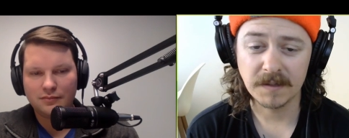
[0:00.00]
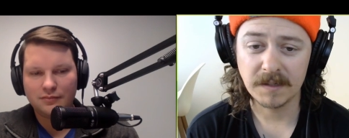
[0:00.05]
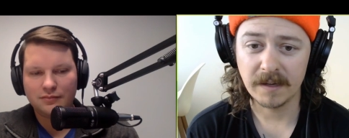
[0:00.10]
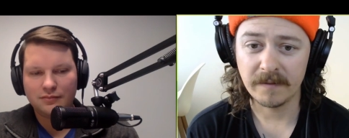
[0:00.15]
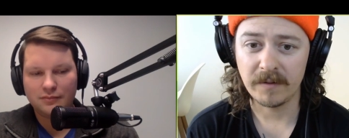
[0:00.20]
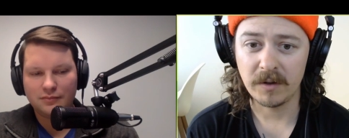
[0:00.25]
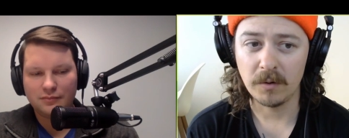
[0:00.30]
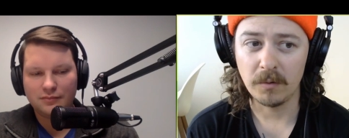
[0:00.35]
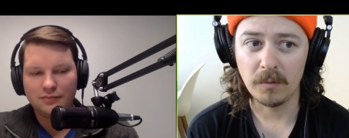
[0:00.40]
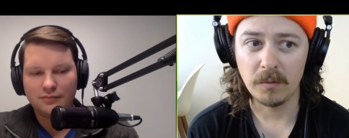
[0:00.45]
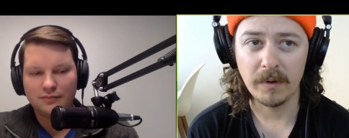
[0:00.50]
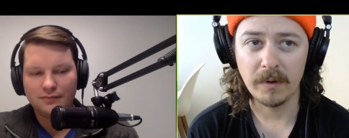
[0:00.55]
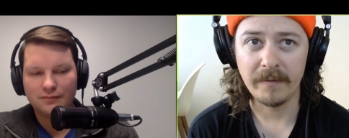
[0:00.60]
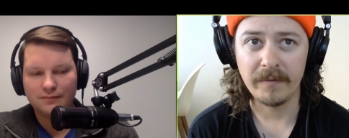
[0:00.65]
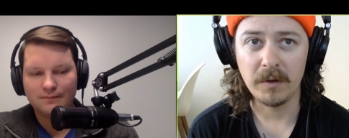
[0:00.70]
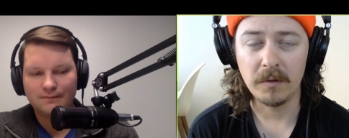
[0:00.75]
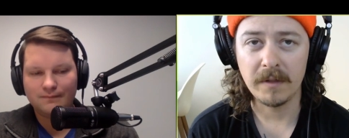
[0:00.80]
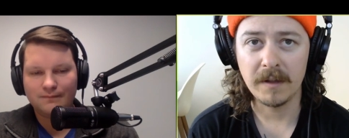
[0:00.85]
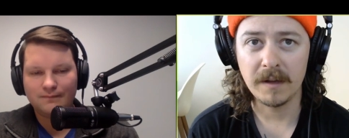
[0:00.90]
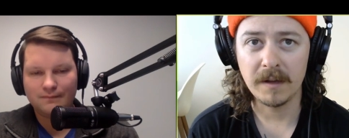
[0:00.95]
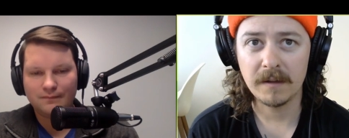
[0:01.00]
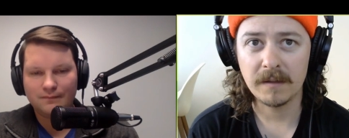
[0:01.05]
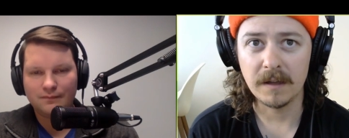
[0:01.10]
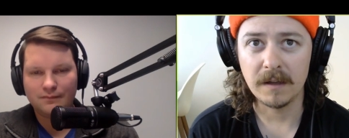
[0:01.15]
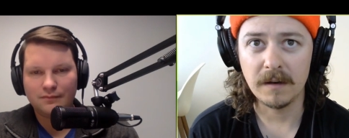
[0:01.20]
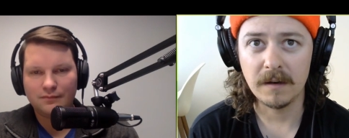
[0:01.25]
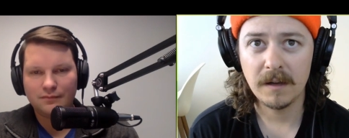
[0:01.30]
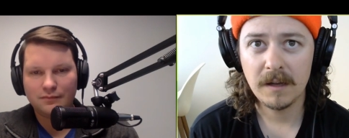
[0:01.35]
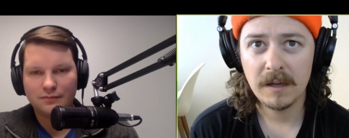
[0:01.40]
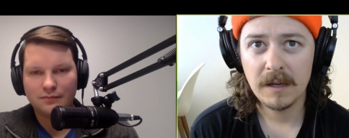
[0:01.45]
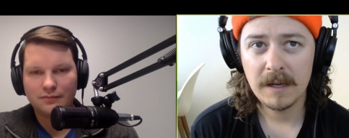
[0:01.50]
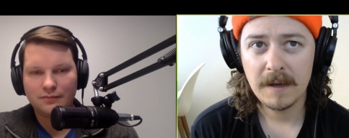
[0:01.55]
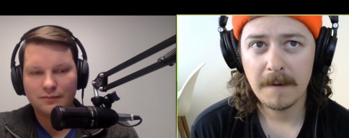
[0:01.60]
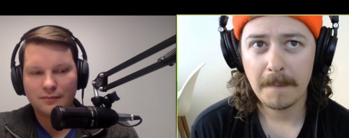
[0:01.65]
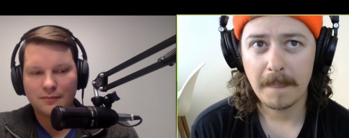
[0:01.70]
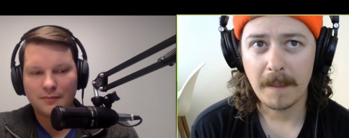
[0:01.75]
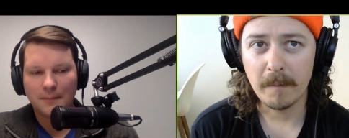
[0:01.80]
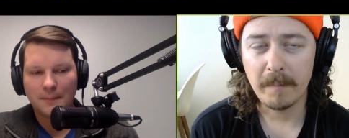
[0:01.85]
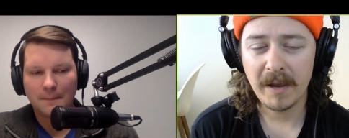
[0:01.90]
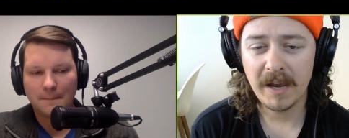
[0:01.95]
Speaker 1: If you if you think that
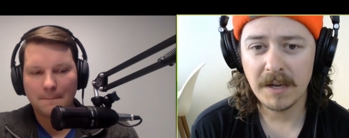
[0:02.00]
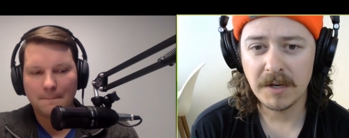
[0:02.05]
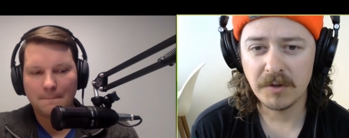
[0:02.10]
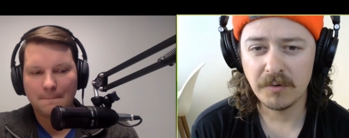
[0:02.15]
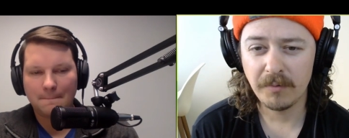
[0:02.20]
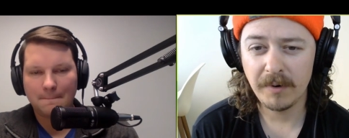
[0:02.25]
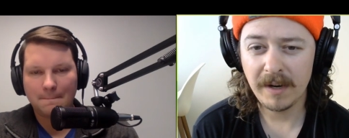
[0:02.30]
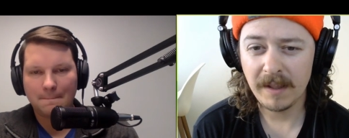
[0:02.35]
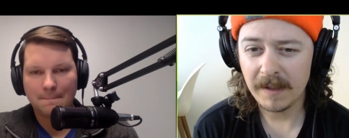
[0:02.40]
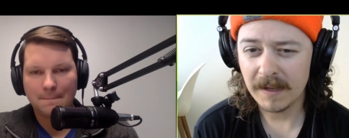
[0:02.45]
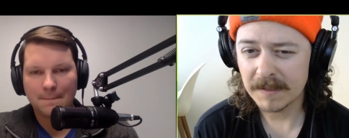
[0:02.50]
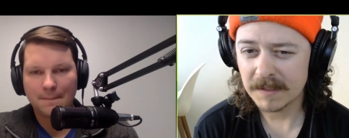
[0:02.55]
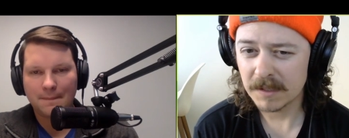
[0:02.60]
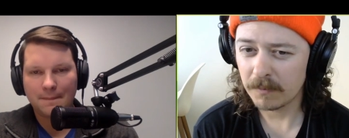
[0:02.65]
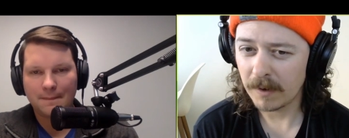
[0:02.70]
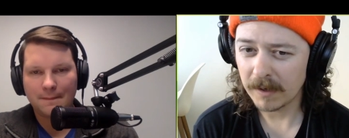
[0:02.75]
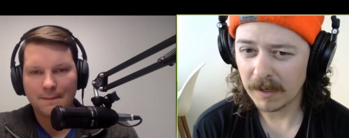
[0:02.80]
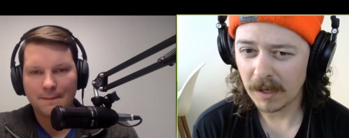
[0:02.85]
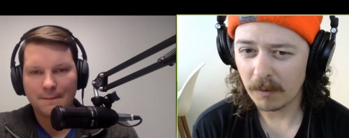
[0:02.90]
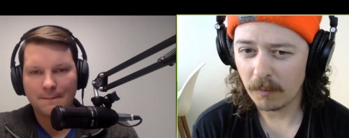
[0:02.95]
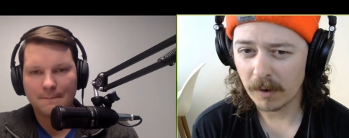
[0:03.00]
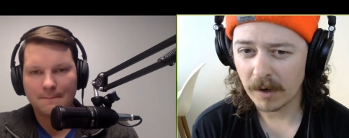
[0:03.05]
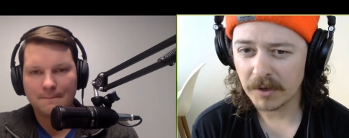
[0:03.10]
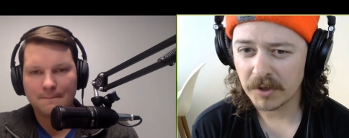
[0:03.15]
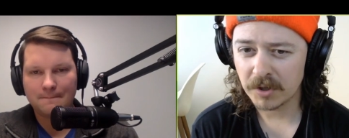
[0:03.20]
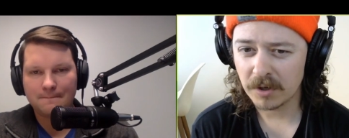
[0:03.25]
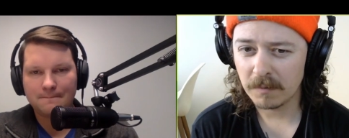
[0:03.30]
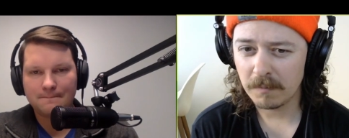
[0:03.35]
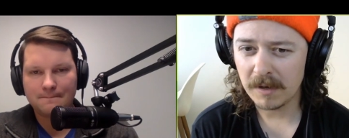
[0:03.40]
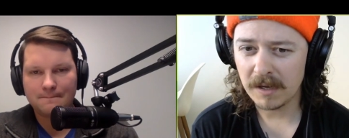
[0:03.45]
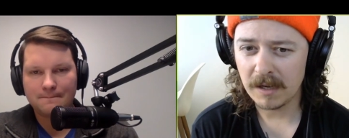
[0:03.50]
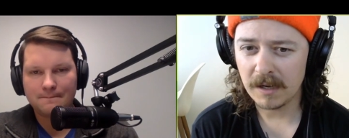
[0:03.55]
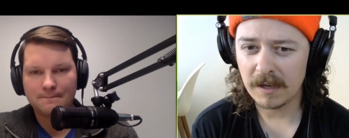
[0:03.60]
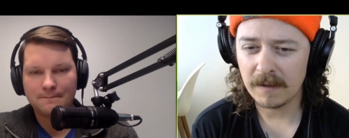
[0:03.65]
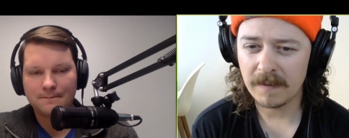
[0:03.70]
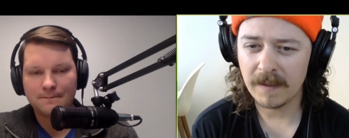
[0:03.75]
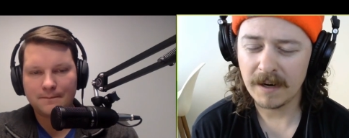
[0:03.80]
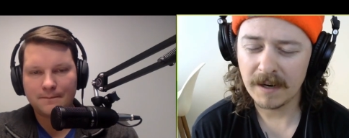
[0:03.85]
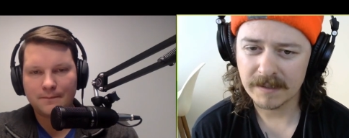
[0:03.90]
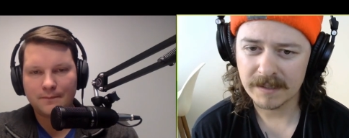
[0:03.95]
a page really isn't ranking where it should be,
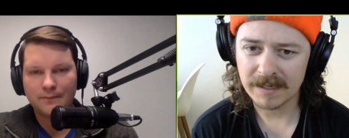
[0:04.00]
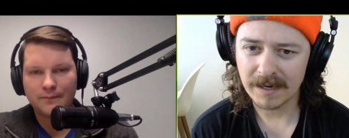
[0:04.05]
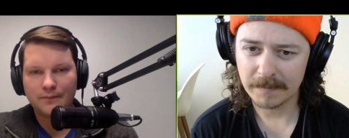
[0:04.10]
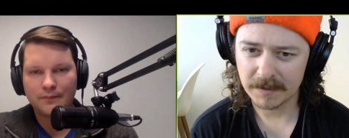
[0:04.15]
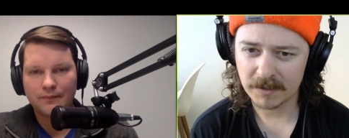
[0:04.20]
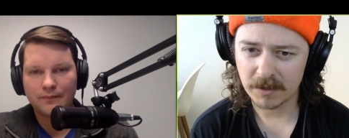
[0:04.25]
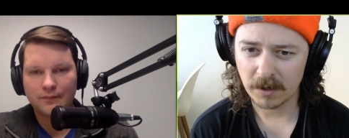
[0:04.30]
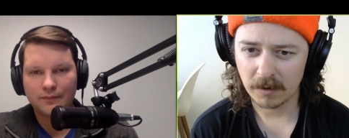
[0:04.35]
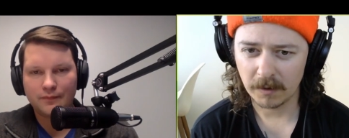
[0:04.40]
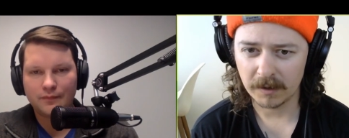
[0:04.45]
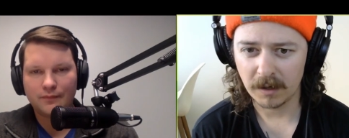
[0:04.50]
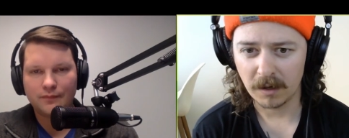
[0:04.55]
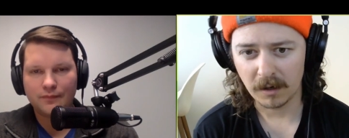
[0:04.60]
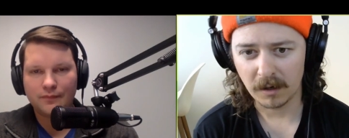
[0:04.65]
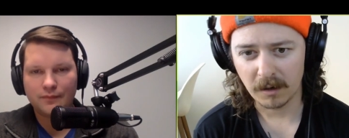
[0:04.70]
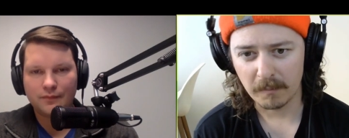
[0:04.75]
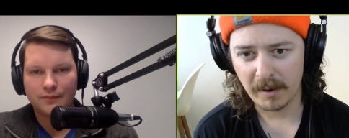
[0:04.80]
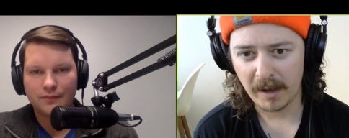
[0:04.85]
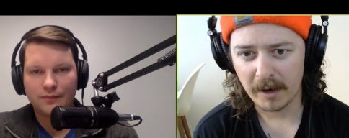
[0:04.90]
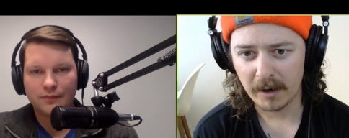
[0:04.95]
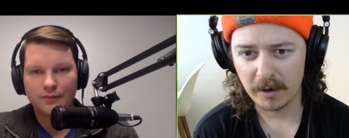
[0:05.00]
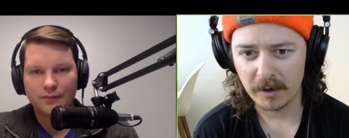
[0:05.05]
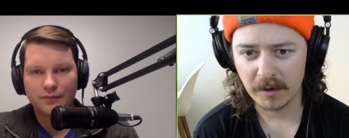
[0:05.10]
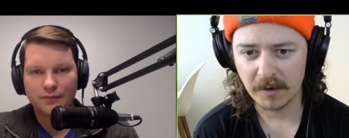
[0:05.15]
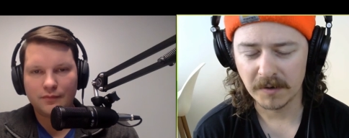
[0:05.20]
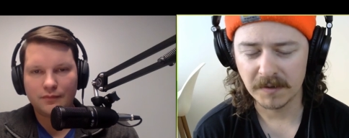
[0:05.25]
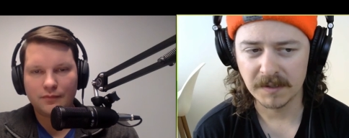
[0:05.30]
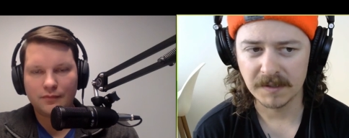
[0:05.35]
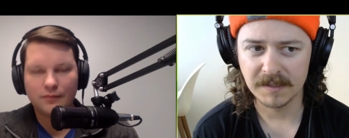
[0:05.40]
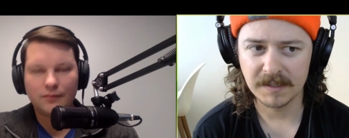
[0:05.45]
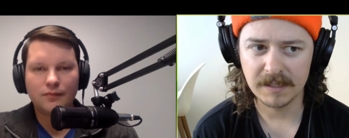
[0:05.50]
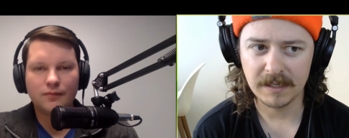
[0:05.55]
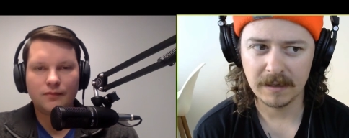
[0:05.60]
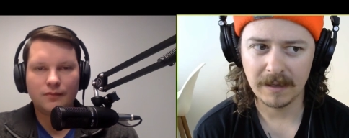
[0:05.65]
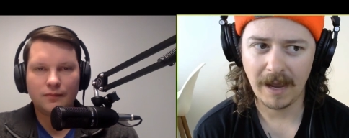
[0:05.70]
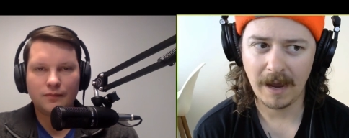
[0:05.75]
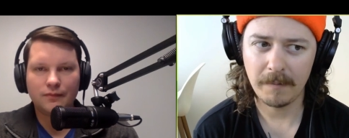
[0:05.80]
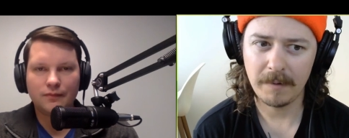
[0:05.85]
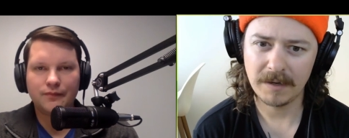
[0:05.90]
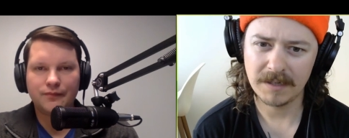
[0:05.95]
then it's time to start looking at competitors and see
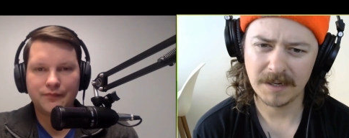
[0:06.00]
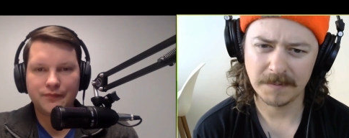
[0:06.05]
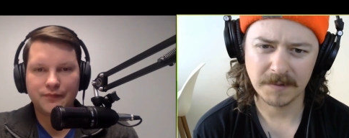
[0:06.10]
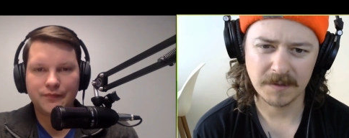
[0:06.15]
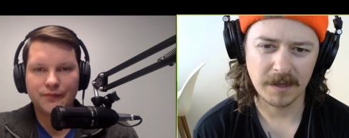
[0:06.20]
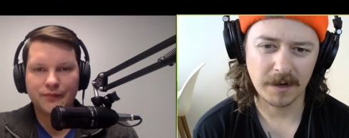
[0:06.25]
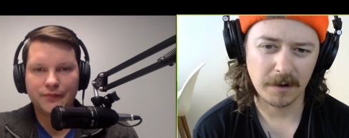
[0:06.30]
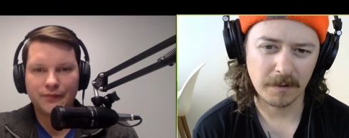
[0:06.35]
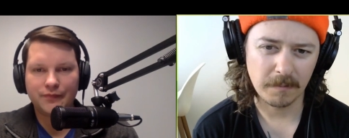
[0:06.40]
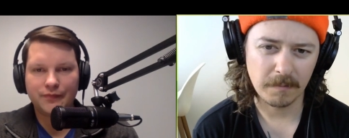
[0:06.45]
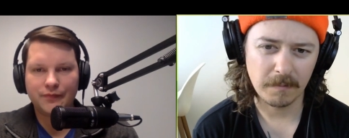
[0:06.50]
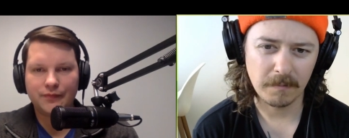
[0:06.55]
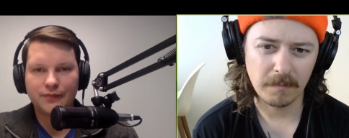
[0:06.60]
how many times they're